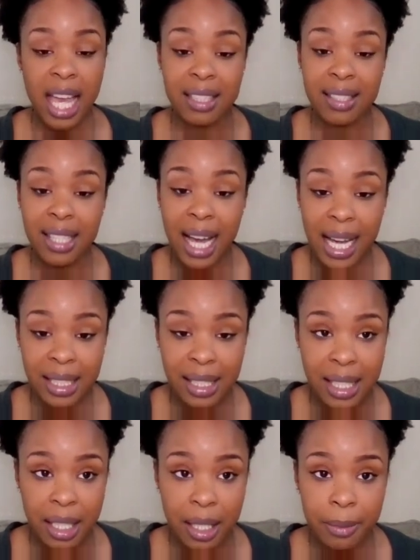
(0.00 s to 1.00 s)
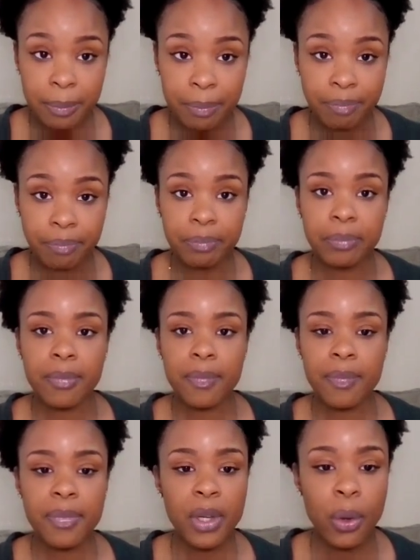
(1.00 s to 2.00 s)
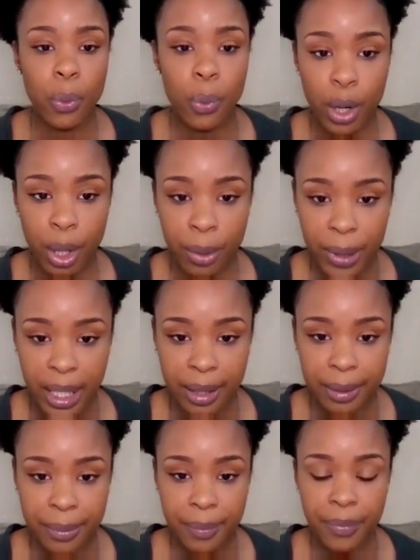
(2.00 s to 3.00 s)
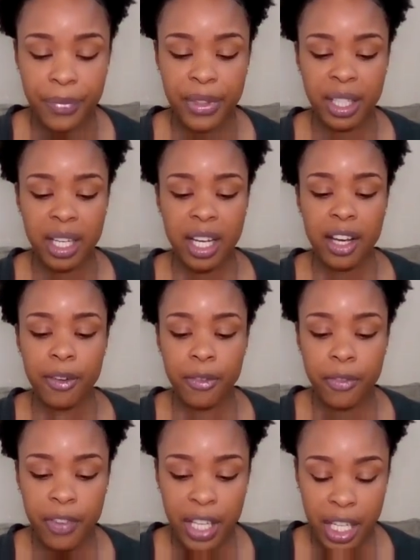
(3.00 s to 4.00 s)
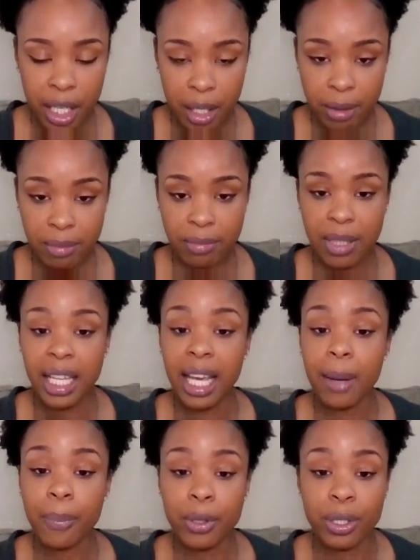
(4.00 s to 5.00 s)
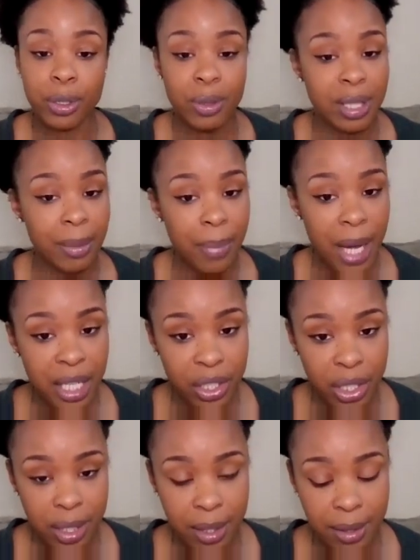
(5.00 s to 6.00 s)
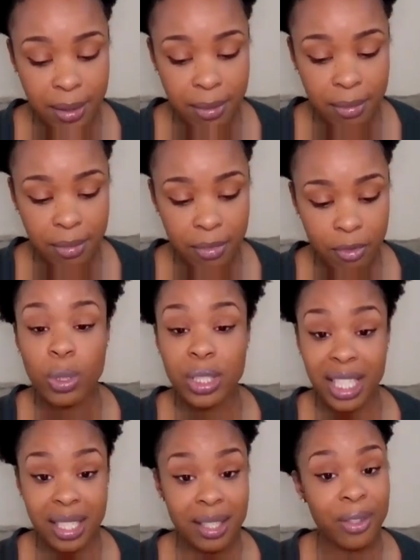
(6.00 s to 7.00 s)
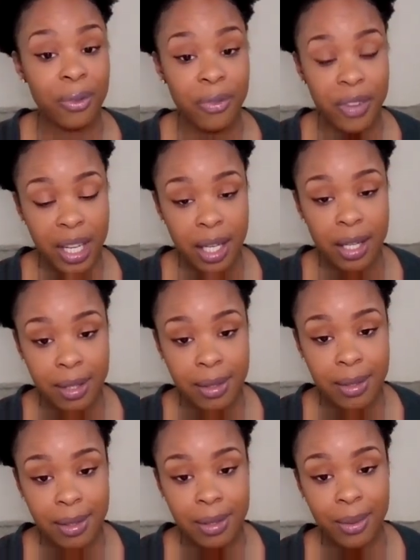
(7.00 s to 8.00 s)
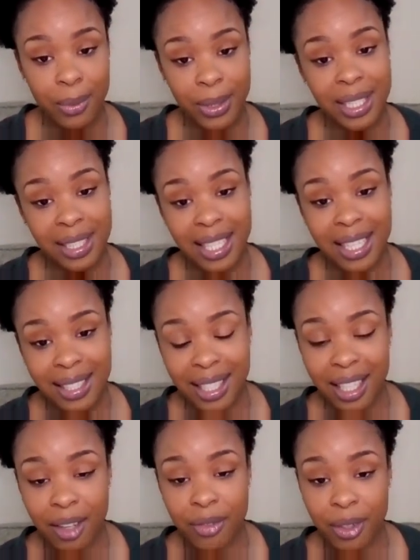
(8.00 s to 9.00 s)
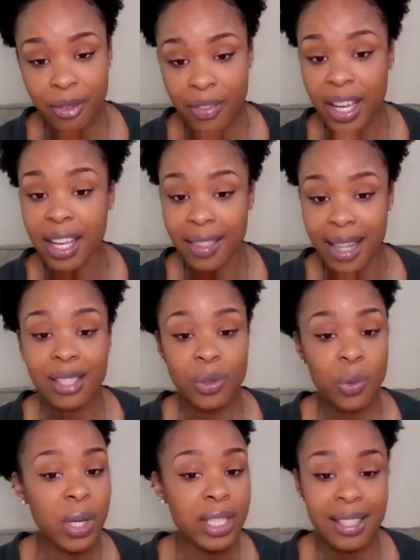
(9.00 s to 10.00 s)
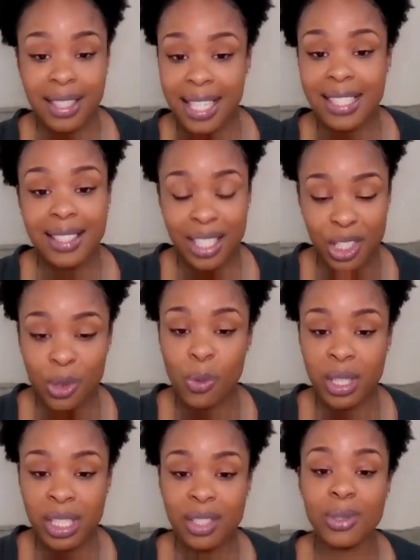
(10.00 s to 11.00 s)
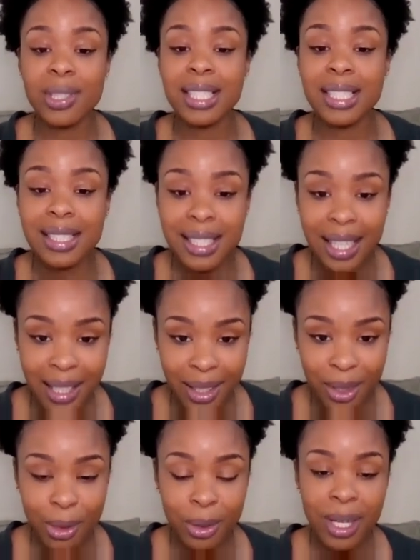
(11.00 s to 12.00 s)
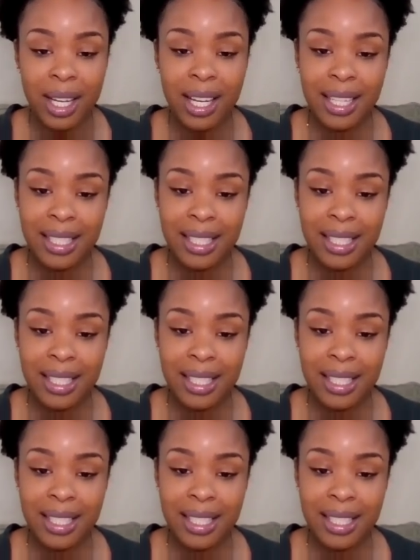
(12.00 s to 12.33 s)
Anxiety, worry, fear can produce impatience, which interferes with the testing of your faith. That's one test that you want to continue